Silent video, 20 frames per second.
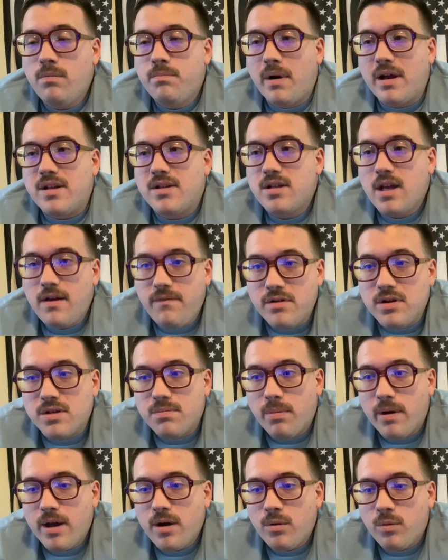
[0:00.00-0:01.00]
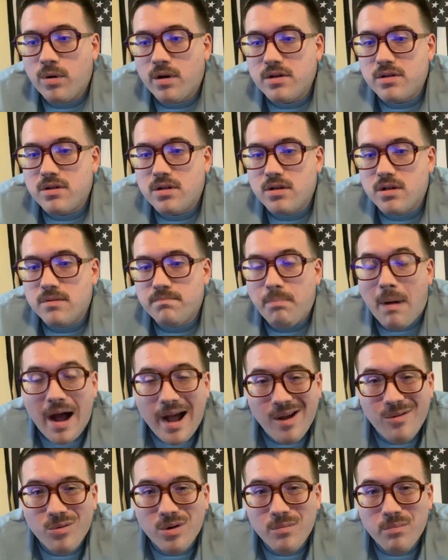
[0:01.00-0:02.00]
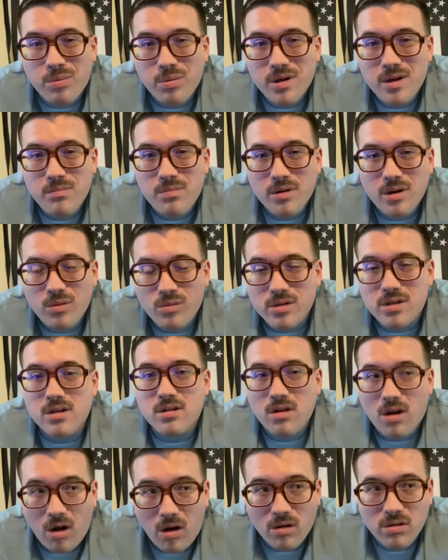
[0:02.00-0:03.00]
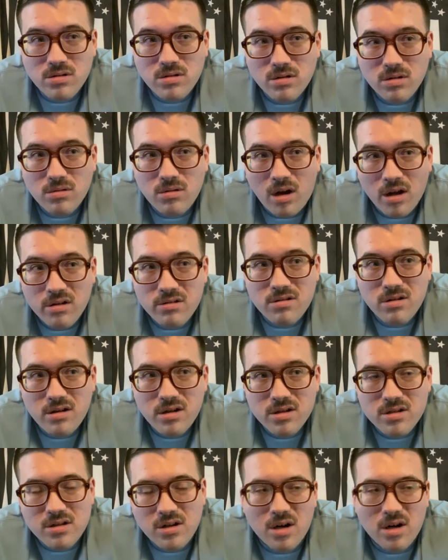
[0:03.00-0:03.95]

my safest bet was to just buy one pre-built, which is also untraditional.